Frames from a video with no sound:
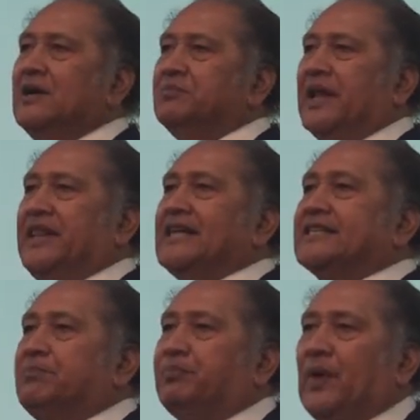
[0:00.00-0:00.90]
But
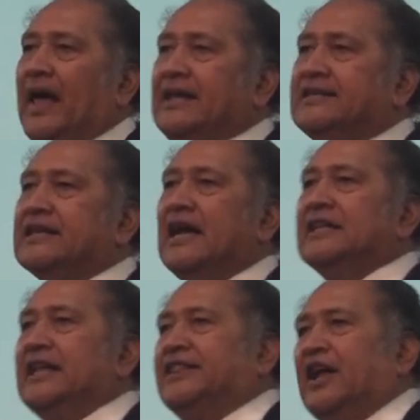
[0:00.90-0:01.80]
there's a place
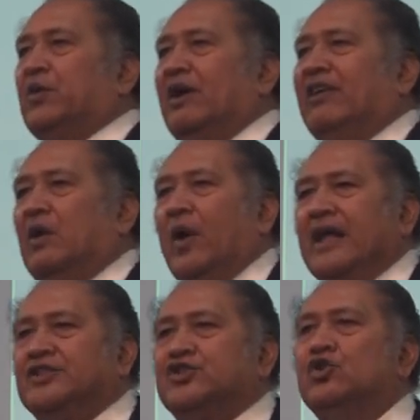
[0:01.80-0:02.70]
that the river
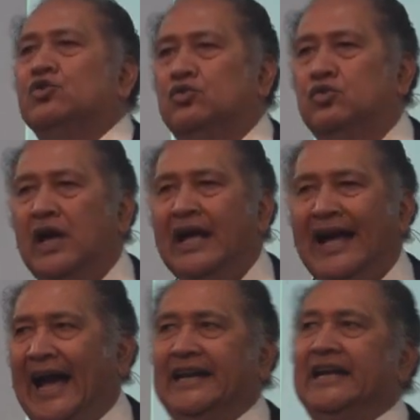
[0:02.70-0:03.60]
went to,
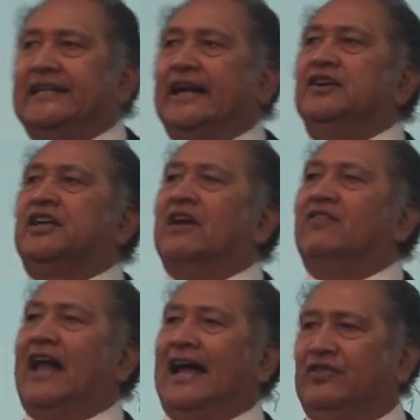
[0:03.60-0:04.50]
and it didn't give
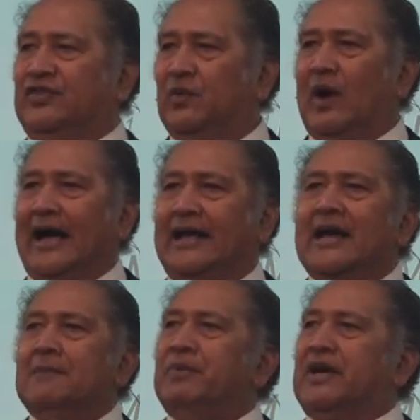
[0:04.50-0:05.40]
life. Why?
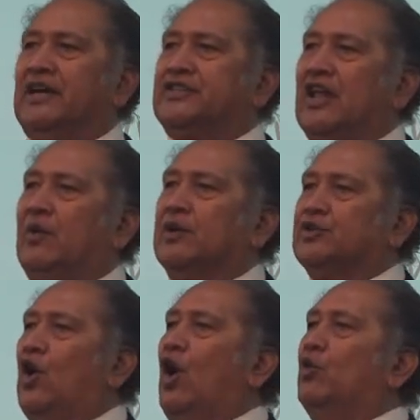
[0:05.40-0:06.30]
Because there was
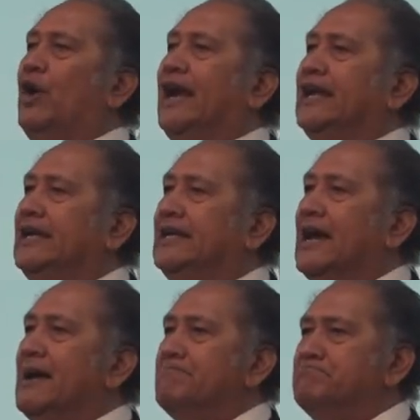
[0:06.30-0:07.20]
already
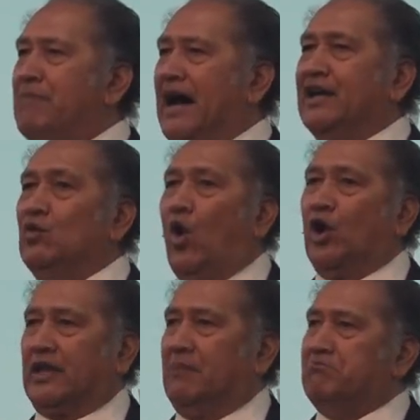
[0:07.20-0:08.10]
muddy
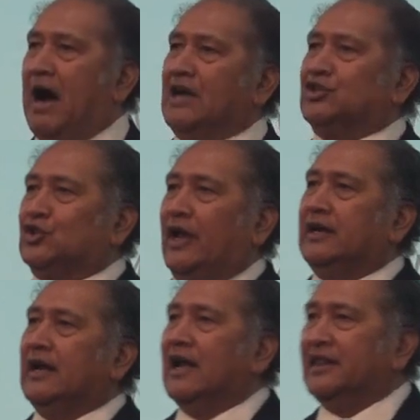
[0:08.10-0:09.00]
water,
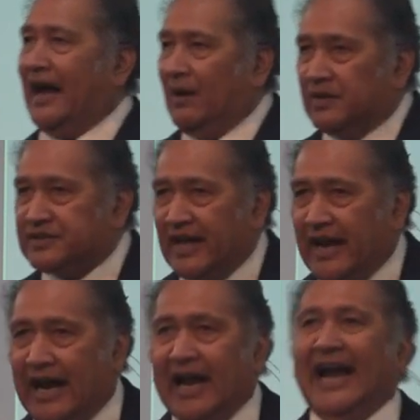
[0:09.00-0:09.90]
marshland that was
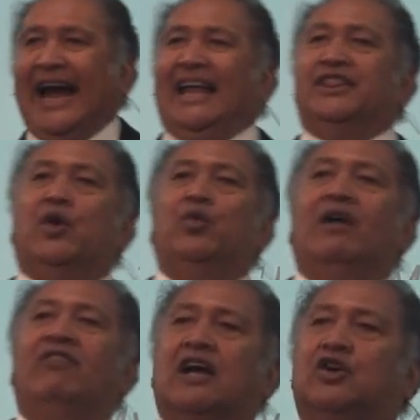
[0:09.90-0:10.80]
there. And the
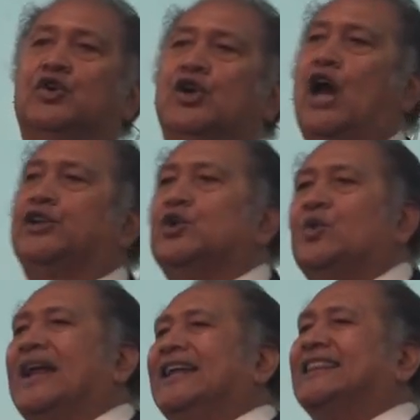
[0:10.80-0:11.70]
river could not
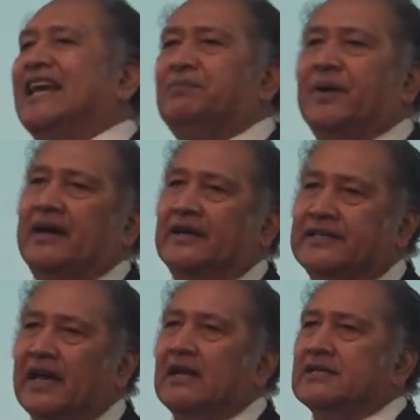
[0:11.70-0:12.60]
do anything
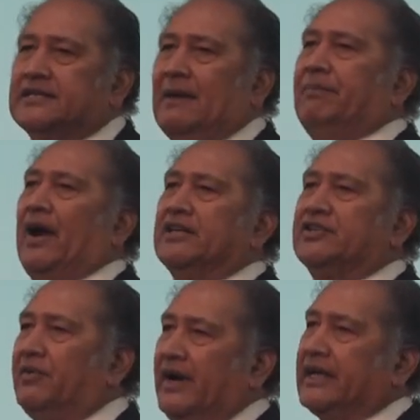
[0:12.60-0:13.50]
because somebody's
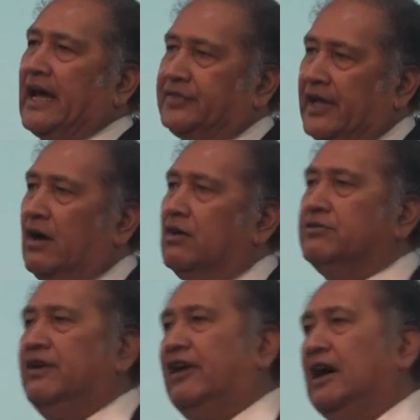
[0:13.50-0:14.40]
already got their own
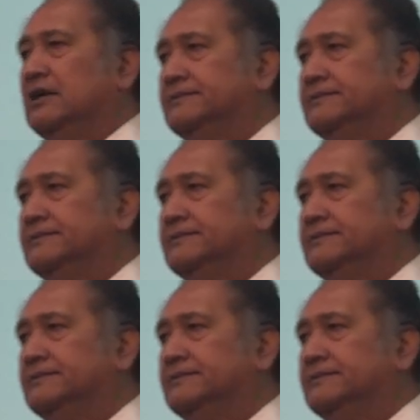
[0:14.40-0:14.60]
river.